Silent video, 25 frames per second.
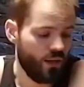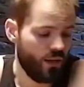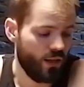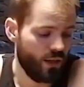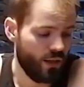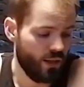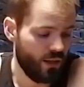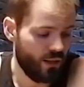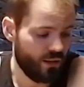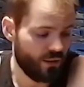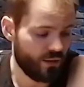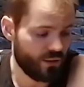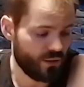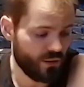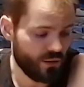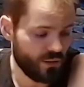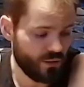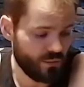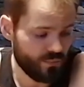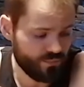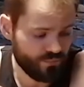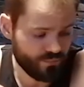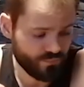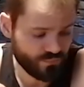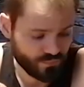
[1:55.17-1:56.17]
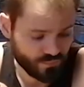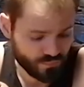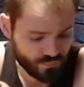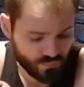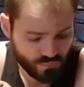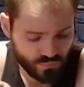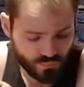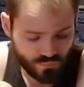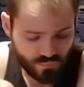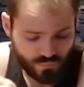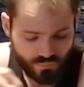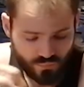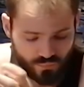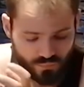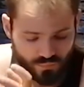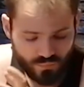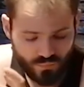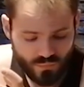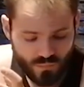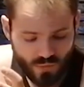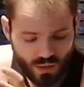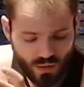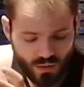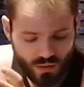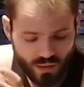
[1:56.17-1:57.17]
and
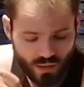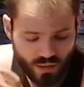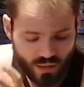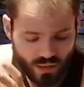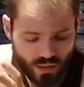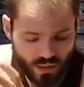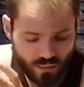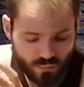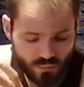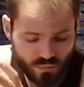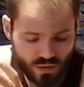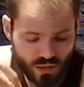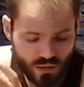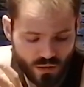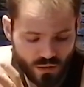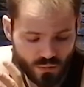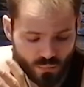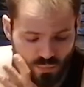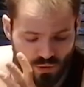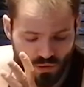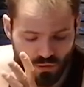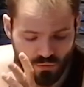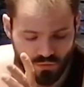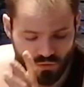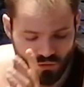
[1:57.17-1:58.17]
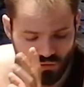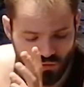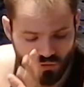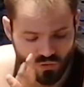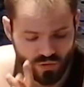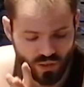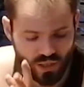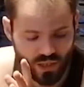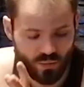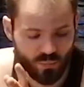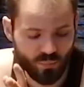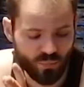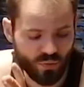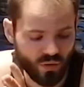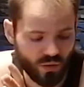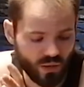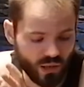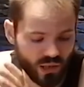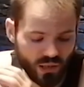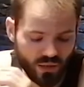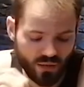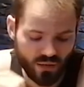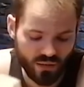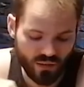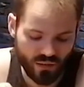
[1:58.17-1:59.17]
then came a bit of a tricky
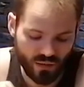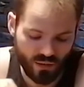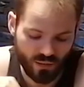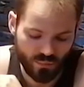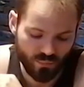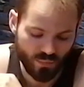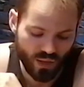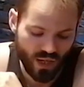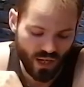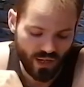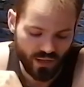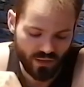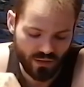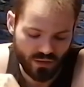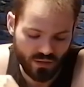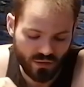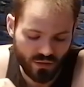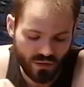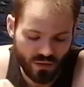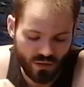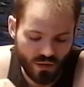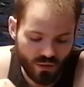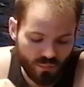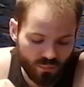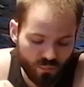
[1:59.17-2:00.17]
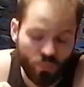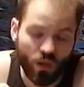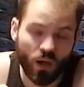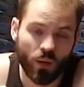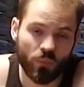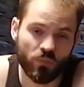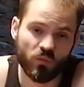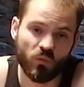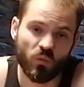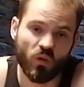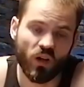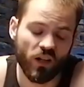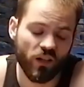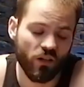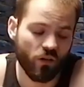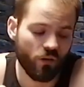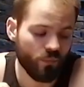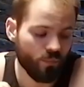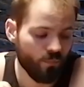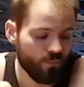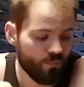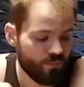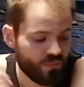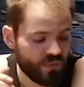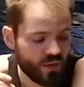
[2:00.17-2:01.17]
part, adding the barbed wire.
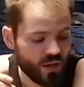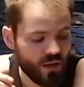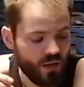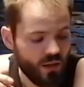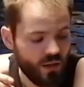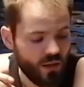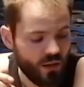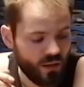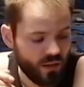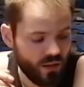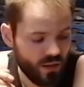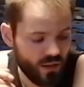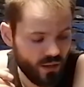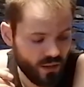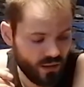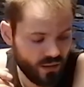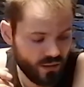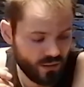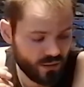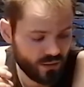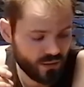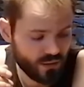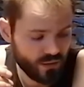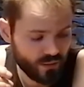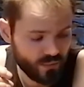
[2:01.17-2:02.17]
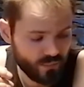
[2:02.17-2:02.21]
And